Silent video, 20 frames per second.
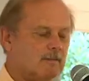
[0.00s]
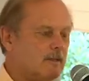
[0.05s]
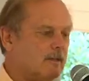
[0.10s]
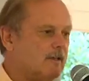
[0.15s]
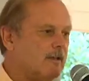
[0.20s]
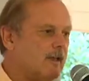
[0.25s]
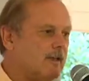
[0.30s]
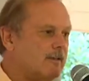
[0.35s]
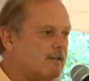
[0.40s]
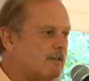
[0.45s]

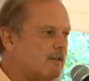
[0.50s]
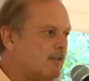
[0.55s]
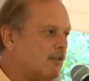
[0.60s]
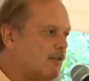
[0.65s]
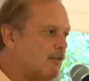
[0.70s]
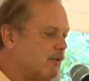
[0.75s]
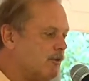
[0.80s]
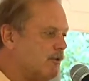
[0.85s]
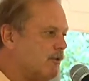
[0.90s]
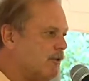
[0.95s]
in
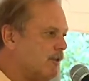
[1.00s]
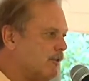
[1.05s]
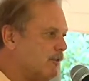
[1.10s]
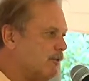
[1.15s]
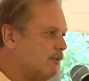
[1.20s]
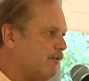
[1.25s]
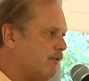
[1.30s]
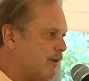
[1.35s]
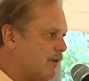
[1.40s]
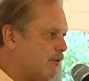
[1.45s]
1913
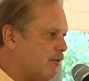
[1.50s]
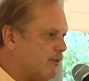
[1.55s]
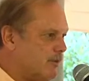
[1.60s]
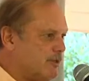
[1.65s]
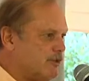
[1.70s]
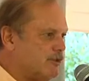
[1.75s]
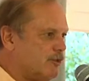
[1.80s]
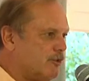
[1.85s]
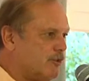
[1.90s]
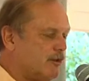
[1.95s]
the Federal
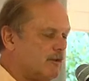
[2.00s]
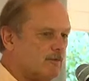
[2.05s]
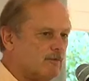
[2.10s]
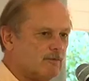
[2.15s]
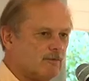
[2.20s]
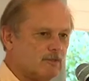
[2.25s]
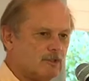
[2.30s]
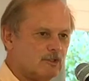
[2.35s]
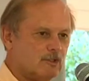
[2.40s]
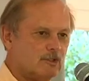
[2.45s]

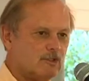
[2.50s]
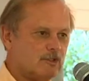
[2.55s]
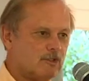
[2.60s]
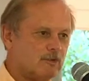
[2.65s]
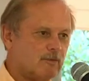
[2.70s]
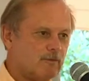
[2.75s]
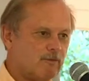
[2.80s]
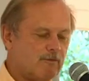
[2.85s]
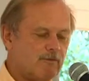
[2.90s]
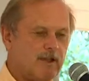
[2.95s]
Reserve was
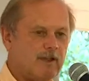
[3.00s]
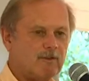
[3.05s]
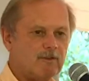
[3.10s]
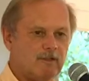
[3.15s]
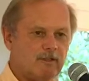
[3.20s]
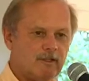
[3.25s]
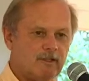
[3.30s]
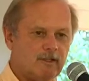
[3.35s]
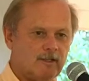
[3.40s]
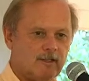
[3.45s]

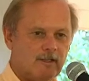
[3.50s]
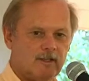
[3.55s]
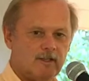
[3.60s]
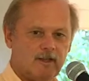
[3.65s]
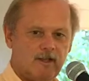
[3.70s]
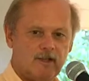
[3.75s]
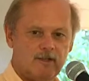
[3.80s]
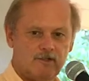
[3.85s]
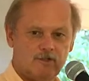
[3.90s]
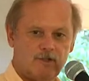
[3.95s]
founded
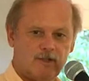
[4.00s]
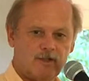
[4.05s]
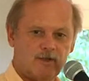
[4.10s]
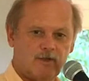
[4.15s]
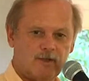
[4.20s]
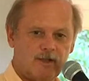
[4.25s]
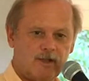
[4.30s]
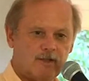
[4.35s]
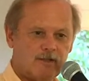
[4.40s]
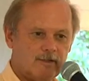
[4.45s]
on
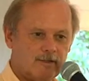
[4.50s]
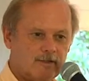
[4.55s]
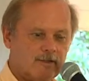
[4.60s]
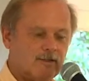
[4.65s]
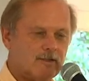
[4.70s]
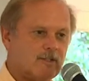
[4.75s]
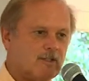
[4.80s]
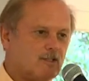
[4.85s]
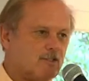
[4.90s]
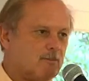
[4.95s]
Jekyll Island,
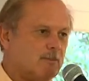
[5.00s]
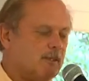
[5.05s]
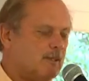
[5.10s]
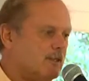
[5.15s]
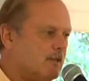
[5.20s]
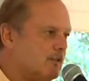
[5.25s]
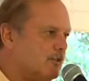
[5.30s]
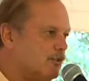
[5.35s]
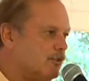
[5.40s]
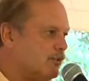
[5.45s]
and that's
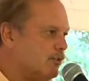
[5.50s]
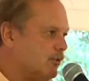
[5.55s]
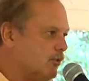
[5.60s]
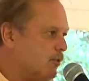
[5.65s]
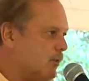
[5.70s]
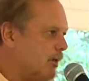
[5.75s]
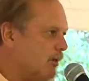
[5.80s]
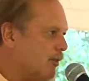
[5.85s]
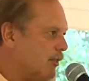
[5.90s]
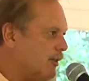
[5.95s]
because the
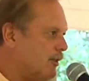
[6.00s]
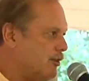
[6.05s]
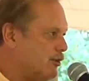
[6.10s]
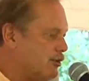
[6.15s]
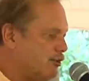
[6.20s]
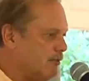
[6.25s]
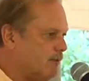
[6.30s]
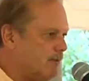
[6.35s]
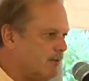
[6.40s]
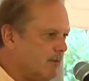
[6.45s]

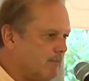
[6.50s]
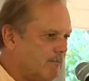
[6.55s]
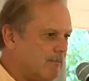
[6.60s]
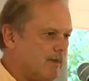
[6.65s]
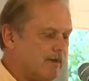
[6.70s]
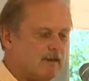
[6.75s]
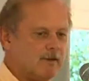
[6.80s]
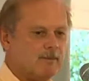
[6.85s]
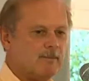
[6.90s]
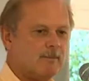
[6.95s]
wealthiest
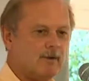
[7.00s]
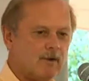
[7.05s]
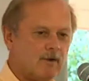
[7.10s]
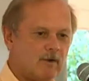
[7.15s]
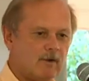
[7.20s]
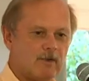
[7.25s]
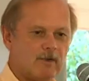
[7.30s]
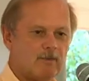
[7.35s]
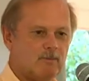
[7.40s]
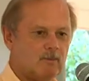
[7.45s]
men in
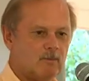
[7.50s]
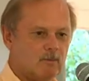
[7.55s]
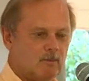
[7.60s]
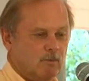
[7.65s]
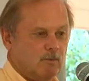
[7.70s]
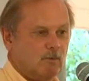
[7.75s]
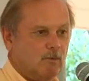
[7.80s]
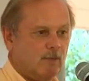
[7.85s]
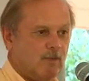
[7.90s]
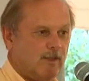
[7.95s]
America
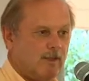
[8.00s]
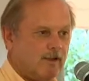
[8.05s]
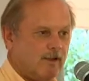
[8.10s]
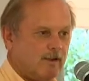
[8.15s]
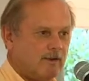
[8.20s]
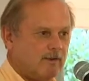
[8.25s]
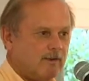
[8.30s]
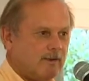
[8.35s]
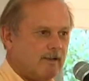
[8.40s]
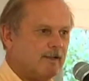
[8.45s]
were
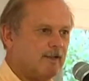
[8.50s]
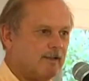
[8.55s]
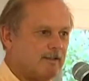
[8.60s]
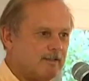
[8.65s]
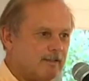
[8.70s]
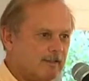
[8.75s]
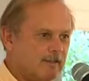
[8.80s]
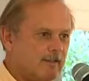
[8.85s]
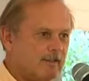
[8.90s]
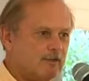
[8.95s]
there, and they got
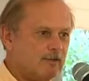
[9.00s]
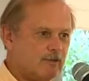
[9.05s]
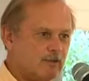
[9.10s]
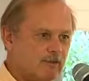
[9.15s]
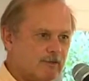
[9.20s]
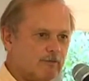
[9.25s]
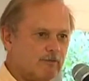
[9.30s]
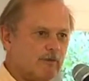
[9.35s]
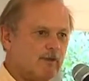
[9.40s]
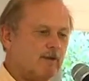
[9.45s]
together and
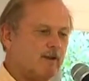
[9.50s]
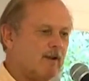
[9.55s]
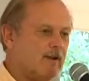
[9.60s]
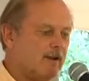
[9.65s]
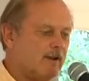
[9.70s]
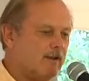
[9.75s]
tried to figure out